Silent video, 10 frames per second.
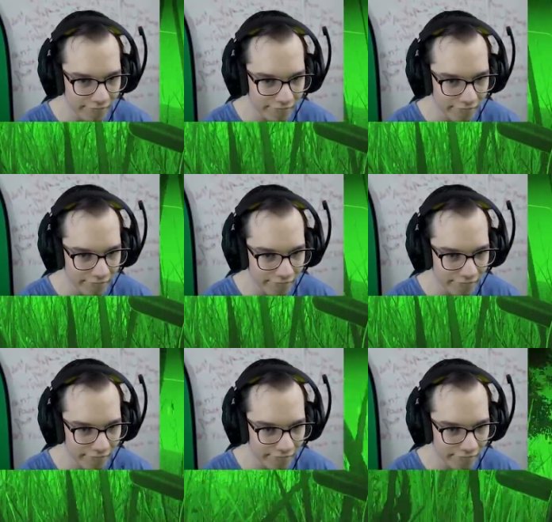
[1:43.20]

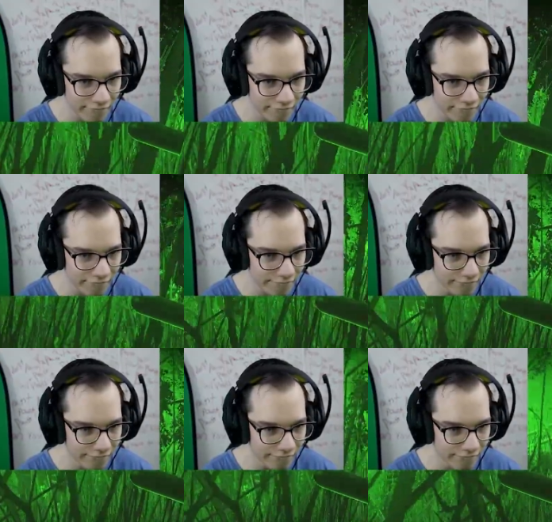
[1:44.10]

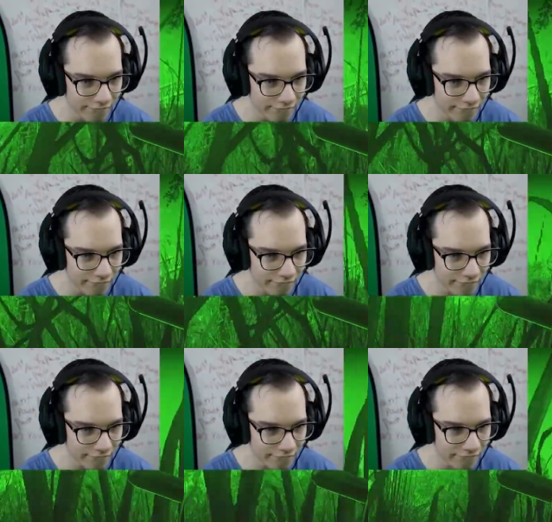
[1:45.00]

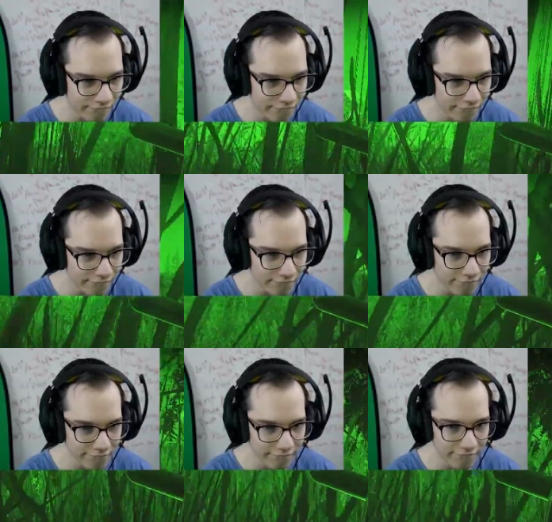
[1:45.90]

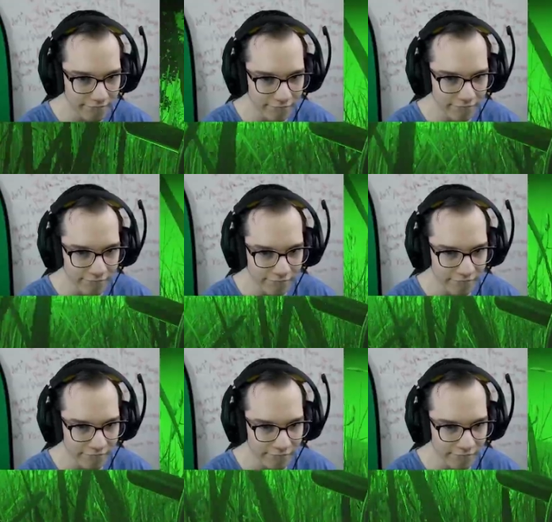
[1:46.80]

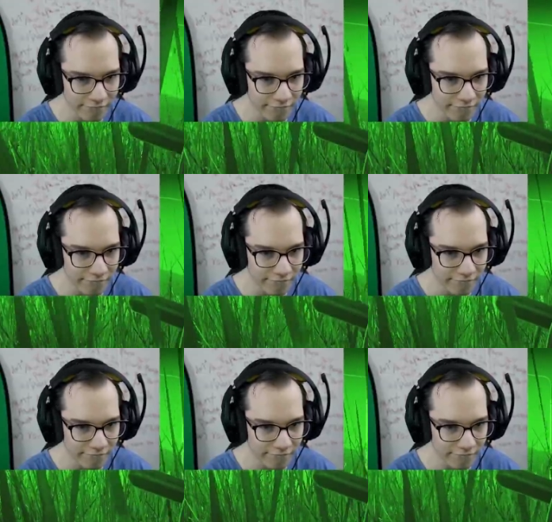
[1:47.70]

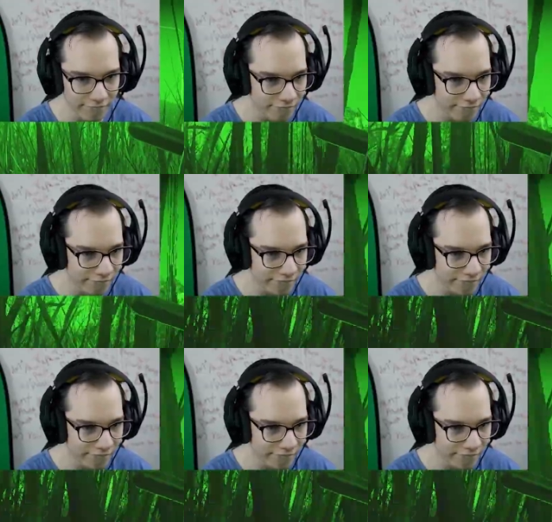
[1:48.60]
Nothing is said.